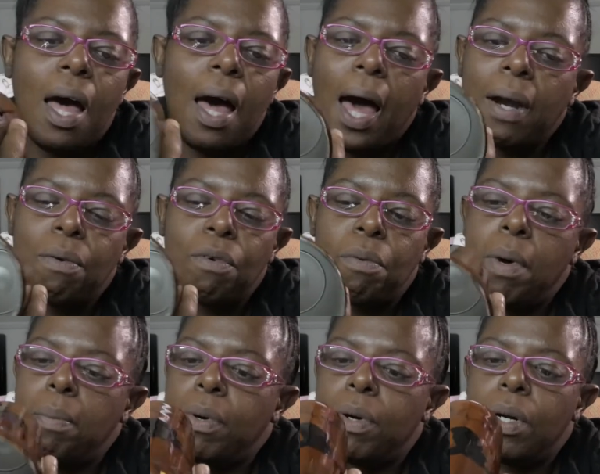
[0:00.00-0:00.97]
I don't
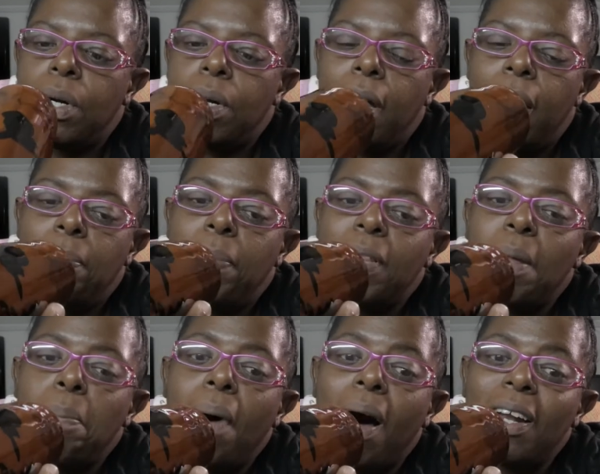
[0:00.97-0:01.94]
remember. And but the
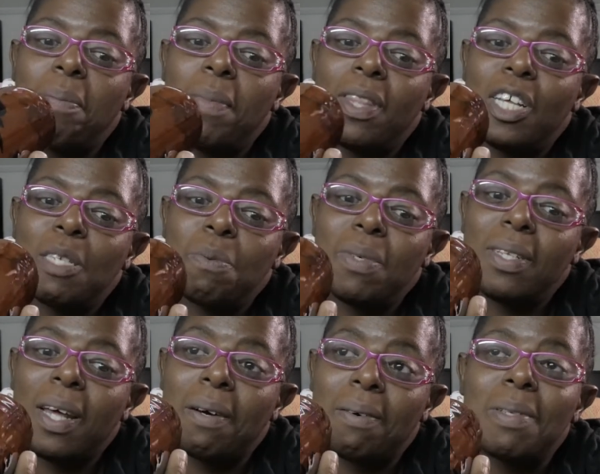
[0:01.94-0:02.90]
bottom of this one,
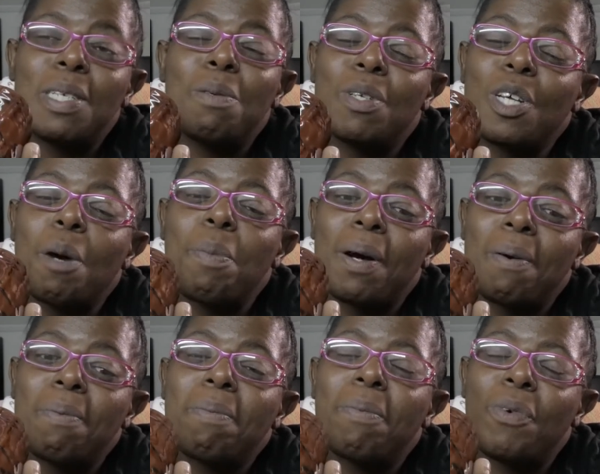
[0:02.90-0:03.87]
now, you want to talk about
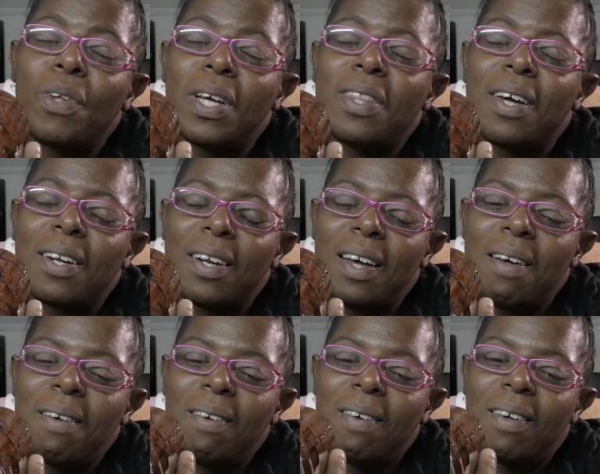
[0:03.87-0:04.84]
really thought it
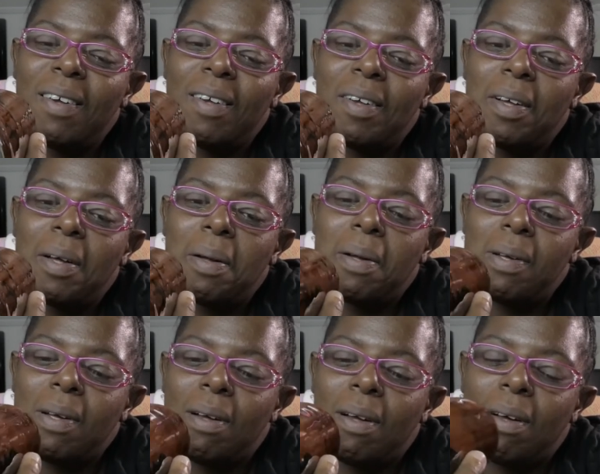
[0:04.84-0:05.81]
out?
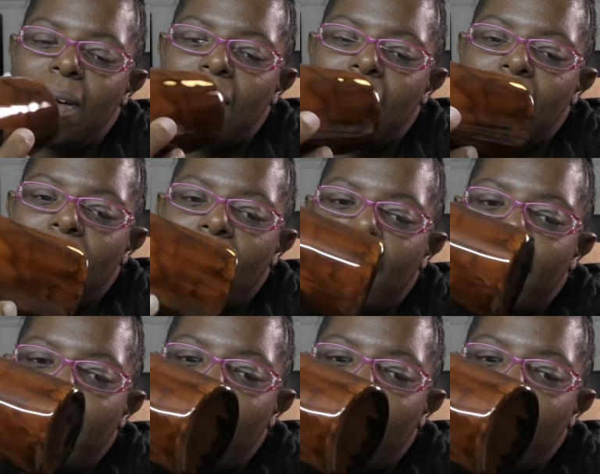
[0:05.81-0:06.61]
I